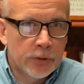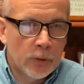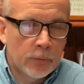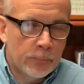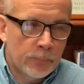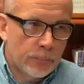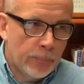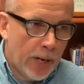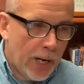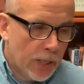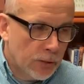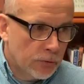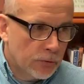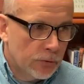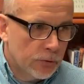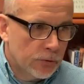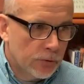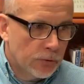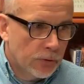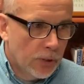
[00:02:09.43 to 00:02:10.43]
You know,
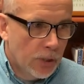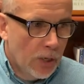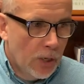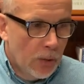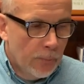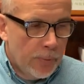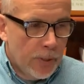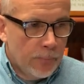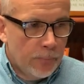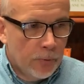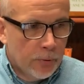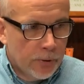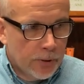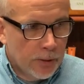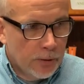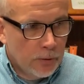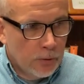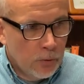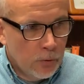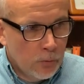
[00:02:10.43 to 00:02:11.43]
pastors and people
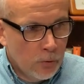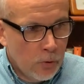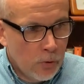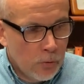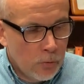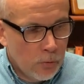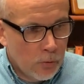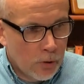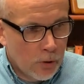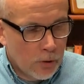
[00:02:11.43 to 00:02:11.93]
who